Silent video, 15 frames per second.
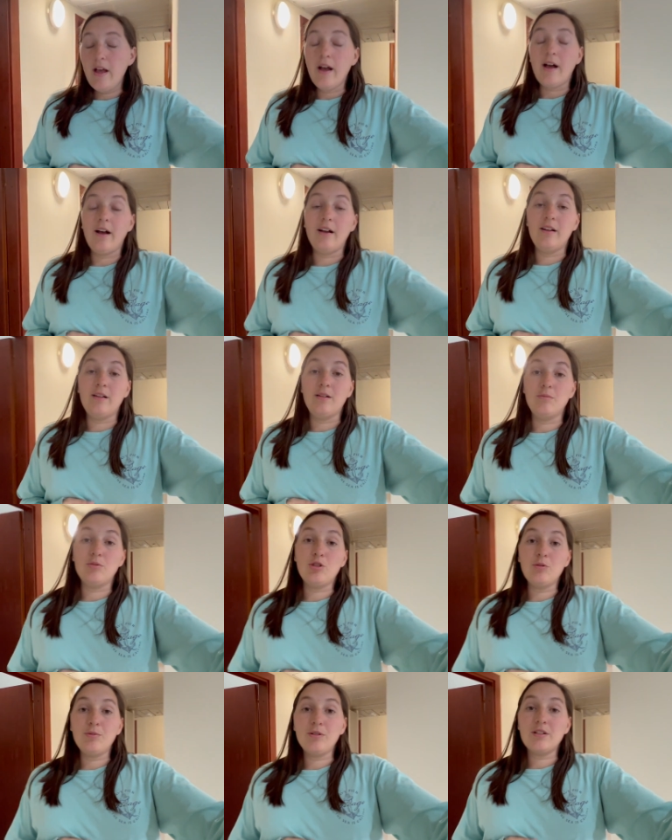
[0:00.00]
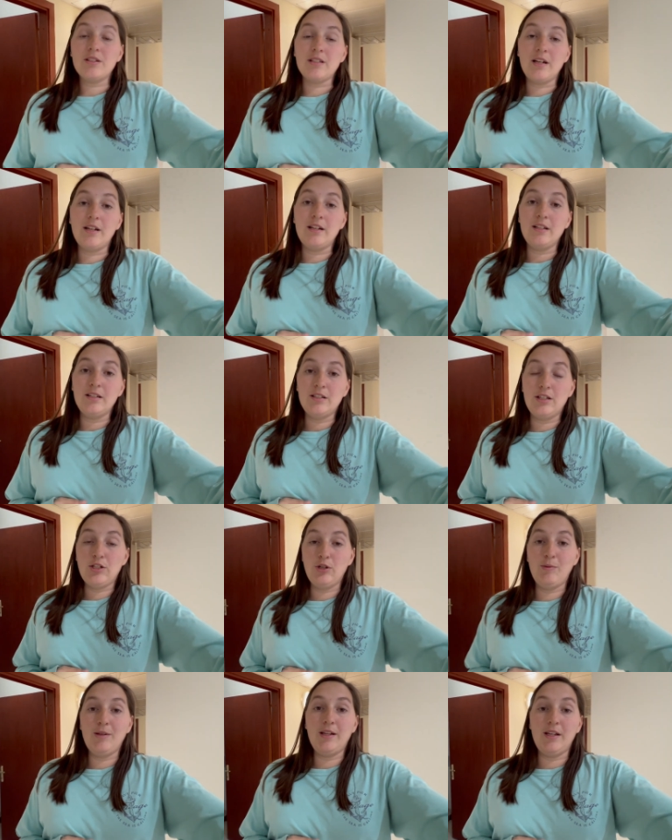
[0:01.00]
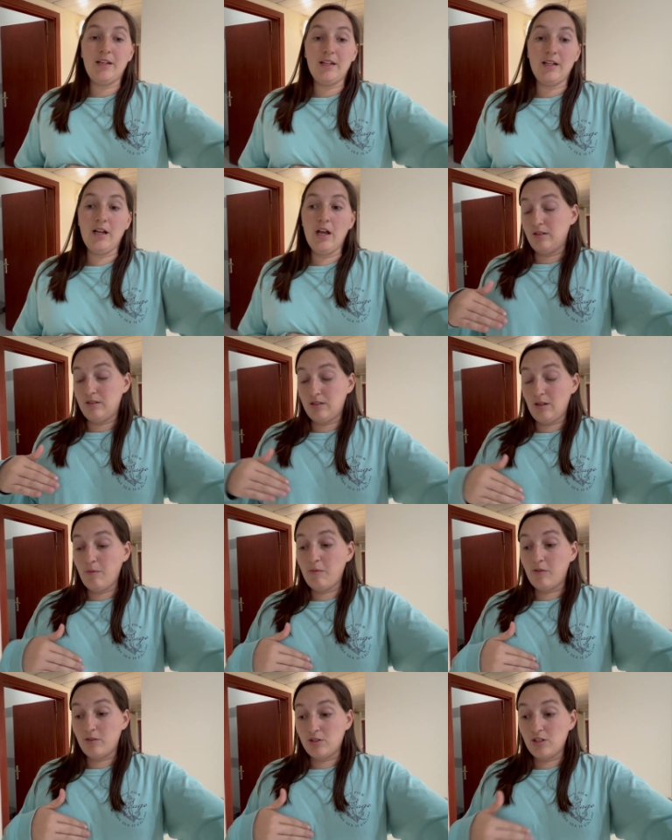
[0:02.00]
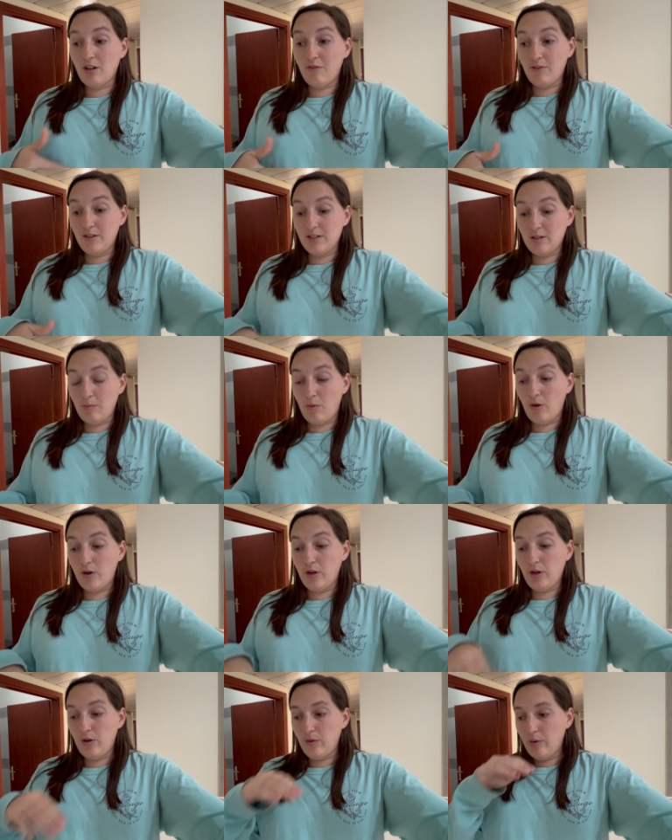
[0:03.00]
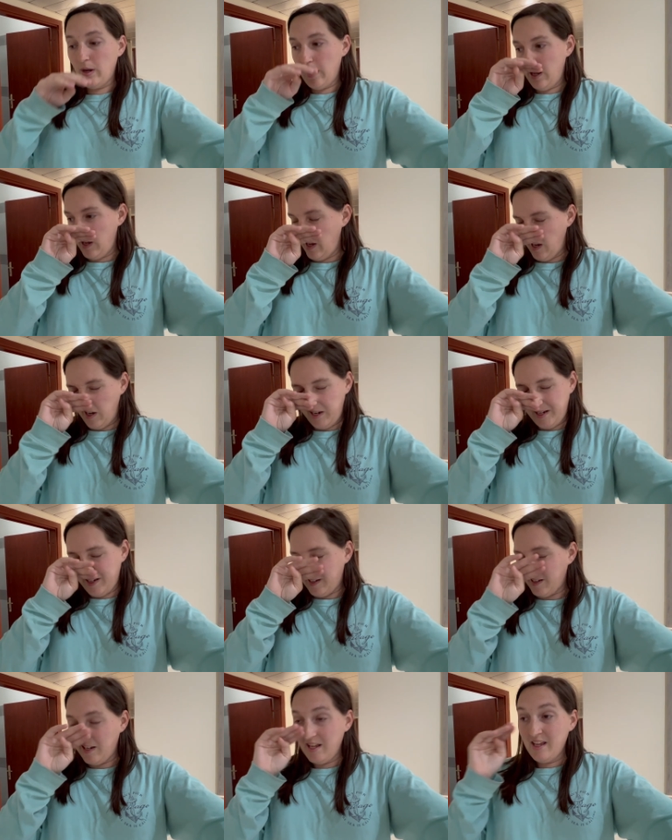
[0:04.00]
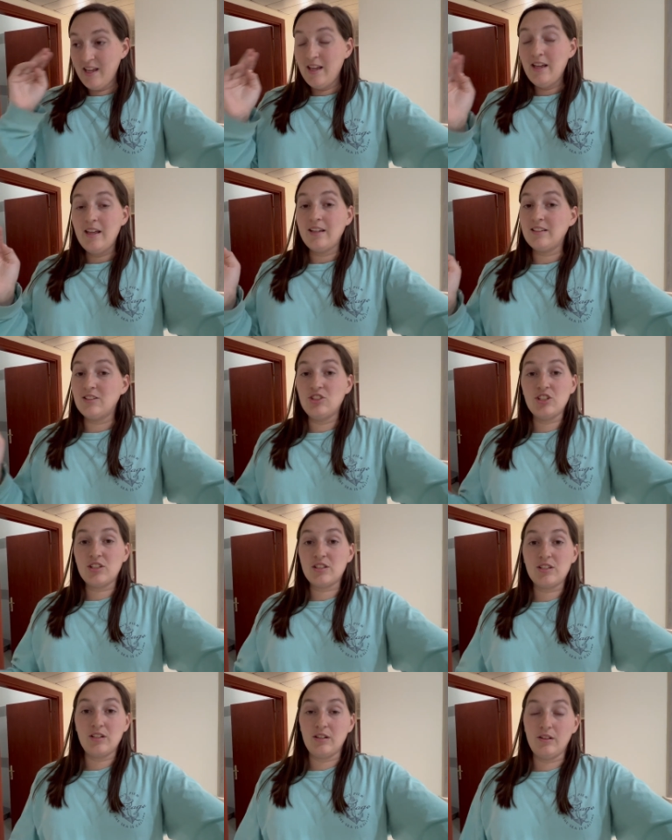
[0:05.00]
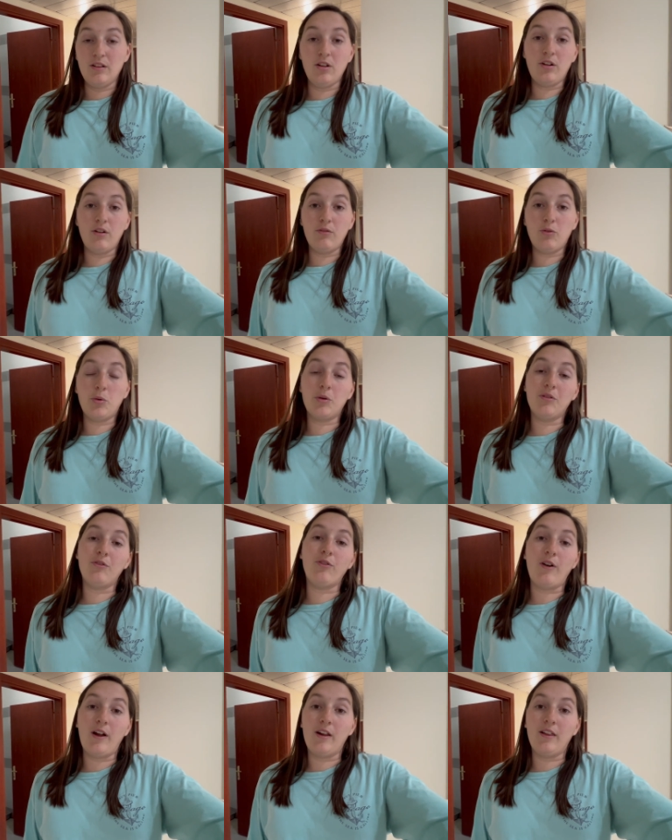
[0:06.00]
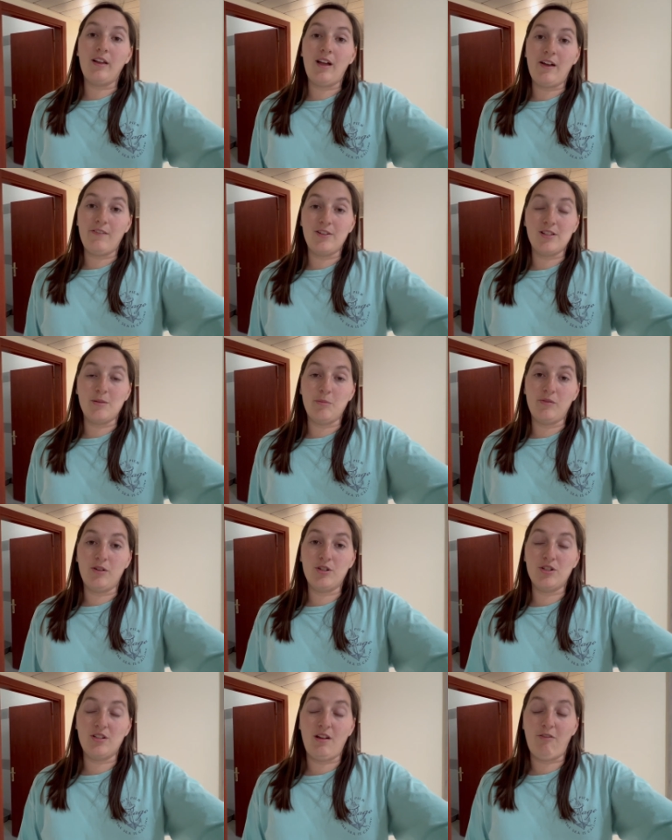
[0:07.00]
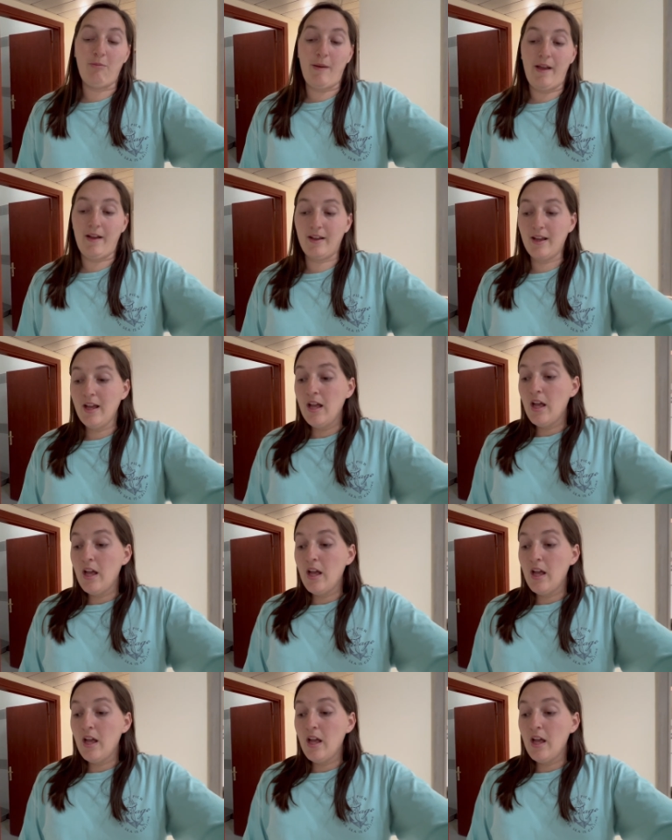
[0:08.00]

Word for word: I am super excited to be getting some of our stuff in tomorrow and just looking forward to finally having some of our stuff back